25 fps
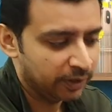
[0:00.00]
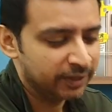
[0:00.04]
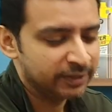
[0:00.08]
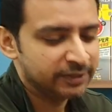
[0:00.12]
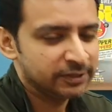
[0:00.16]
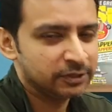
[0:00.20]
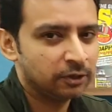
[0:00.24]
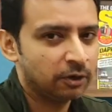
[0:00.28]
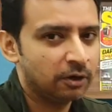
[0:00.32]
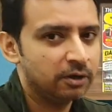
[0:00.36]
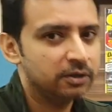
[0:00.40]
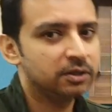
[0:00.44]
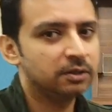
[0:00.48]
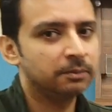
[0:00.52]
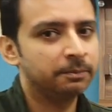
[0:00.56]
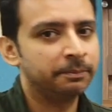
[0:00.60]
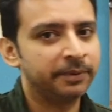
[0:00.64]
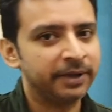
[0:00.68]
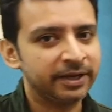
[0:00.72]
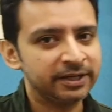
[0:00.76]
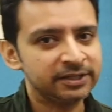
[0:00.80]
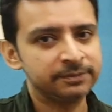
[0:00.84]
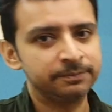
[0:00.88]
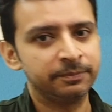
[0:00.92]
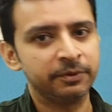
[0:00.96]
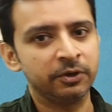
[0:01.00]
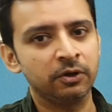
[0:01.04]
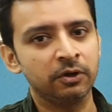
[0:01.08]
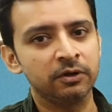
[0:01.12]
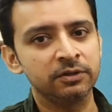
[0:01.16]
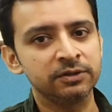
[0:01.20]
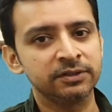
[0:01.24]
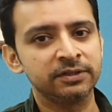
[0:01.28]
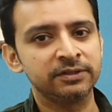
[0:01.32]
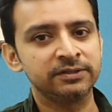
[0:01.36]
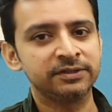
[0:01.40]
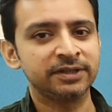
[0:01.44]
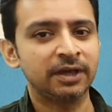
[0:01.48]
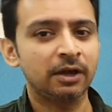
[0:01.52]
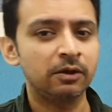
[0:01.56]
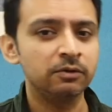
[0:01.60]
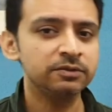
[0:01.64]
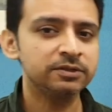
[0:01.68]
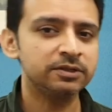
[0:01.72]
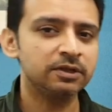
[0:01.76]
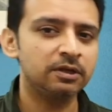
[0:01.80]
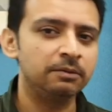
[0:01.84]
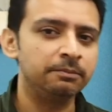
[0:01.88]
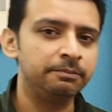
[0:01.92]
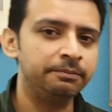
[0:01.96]
It's not the best because it
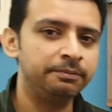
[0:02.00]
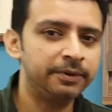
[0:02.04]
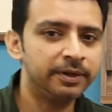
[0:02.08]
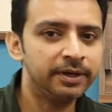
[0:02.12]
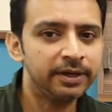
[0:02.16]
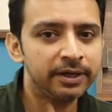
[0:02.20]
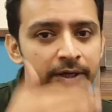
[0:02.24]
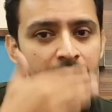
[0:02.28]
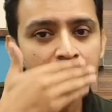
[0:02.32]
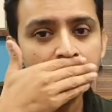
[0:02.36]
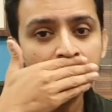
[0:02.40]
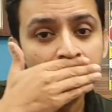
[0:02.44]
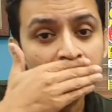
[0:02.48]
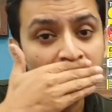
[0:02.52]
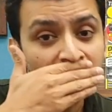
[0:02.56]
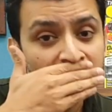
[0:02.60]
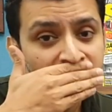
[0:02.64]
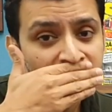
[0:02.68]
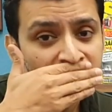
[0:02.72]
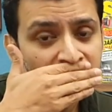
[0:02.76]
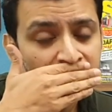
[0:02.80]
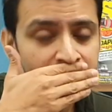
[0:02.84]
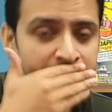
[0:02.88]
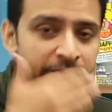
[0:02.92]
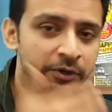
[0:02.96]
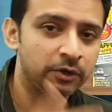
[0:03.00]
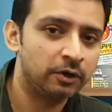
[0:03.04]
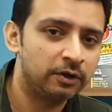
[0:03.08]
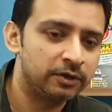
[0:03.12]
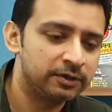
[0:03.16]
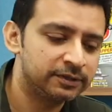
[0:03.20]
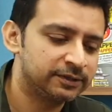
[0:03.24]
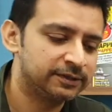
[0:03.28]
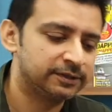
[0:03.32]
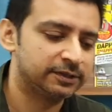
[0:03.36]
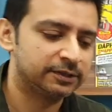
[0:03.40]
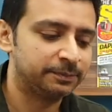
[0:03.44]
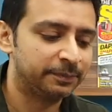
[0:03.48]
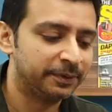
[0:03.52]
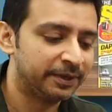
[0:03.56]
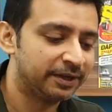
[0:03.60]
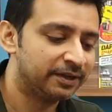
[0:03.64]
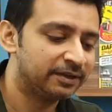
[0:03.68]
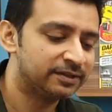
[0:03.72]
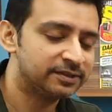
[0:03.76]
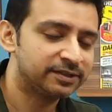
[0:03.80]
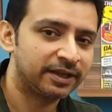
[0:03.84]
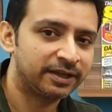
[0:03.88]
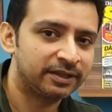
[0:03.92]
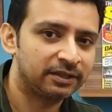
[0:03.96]
sounds a bit muffled because
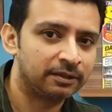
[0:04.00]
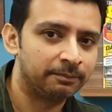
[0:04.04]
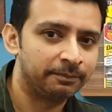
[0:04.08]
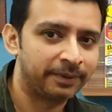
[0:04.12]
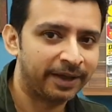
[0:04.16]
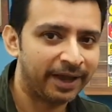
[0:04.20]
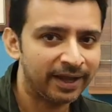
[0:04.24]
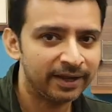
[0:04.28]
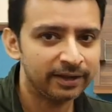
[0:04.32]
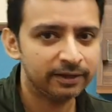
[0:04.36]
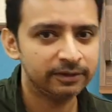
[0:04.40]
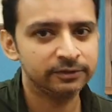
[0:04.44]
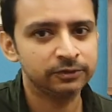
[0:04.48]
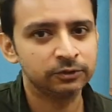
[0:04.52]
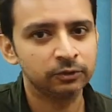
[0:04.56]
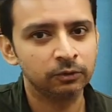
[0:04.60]
speakers are at the back,